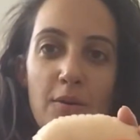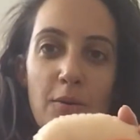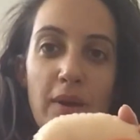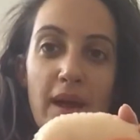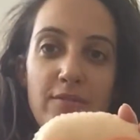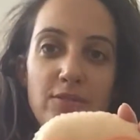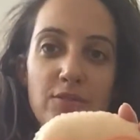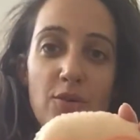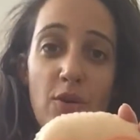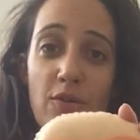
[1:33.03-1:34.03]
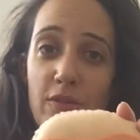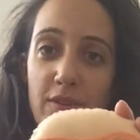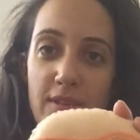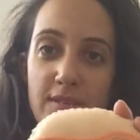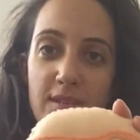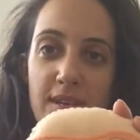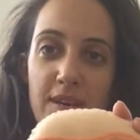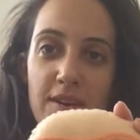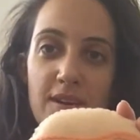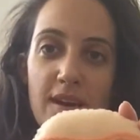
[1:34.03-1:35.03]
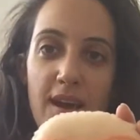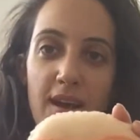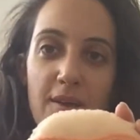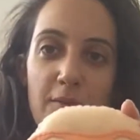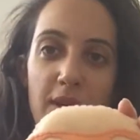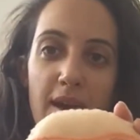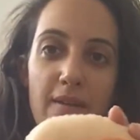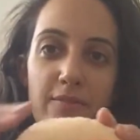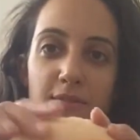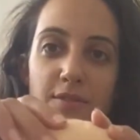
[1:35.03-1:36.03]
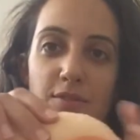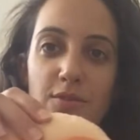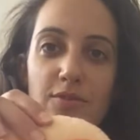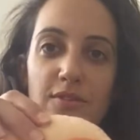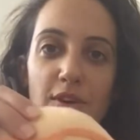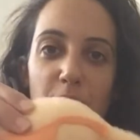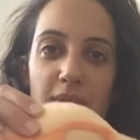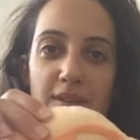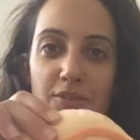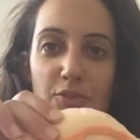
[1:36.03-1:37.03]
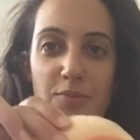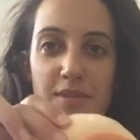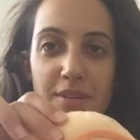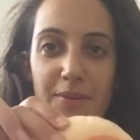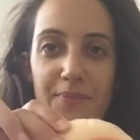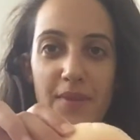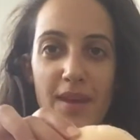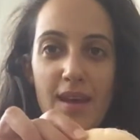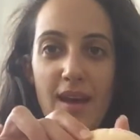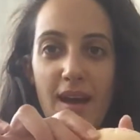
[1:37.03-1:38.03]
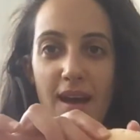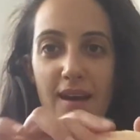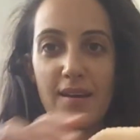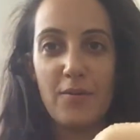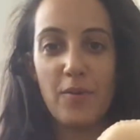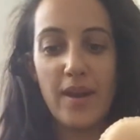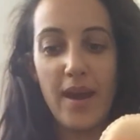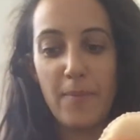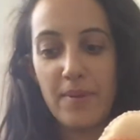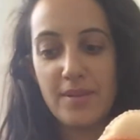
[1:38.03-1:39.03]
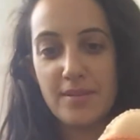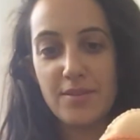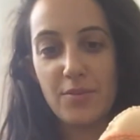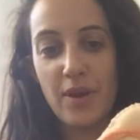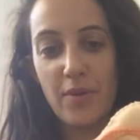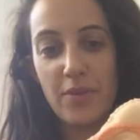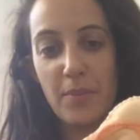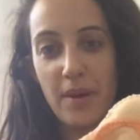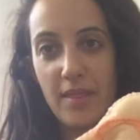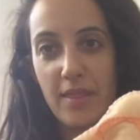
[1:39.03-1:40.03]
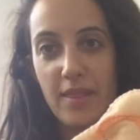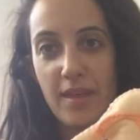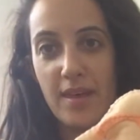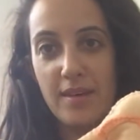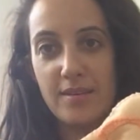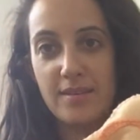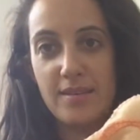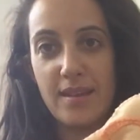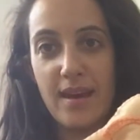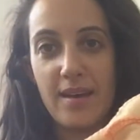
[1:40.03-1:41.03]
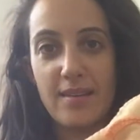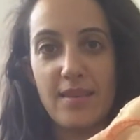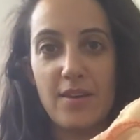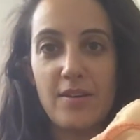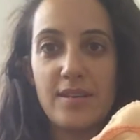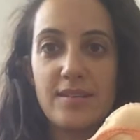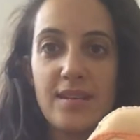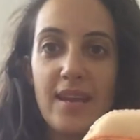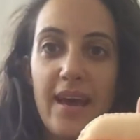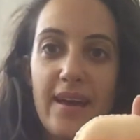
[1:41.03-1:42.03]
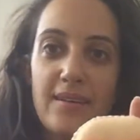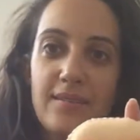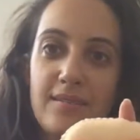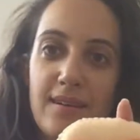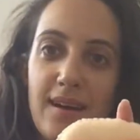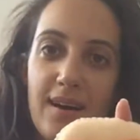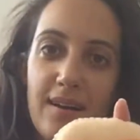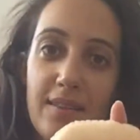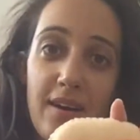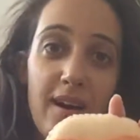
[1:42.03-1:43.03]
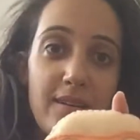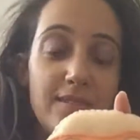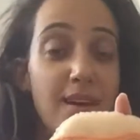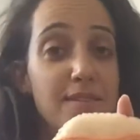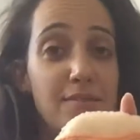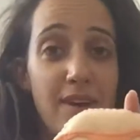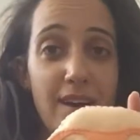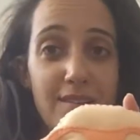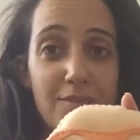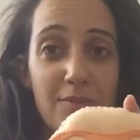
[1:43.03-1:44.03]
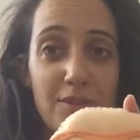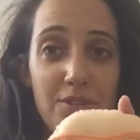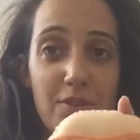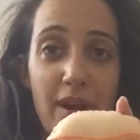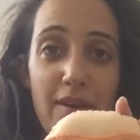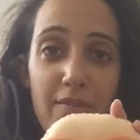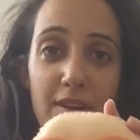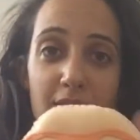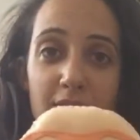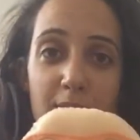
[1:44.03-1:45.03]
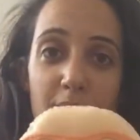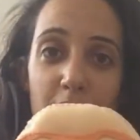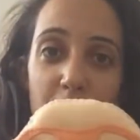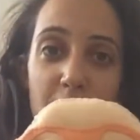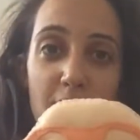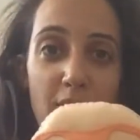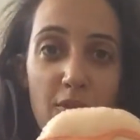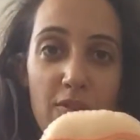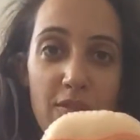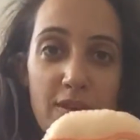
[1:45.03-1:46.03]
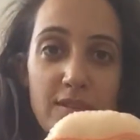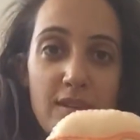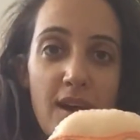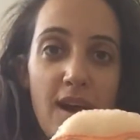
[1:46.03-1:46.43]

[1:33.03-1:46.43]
We have two ovaries here, and we have two fallopian tubes here. And what happens throughout the month is that there is an egg. There are tons of eggs, which you have here in both your ovaries.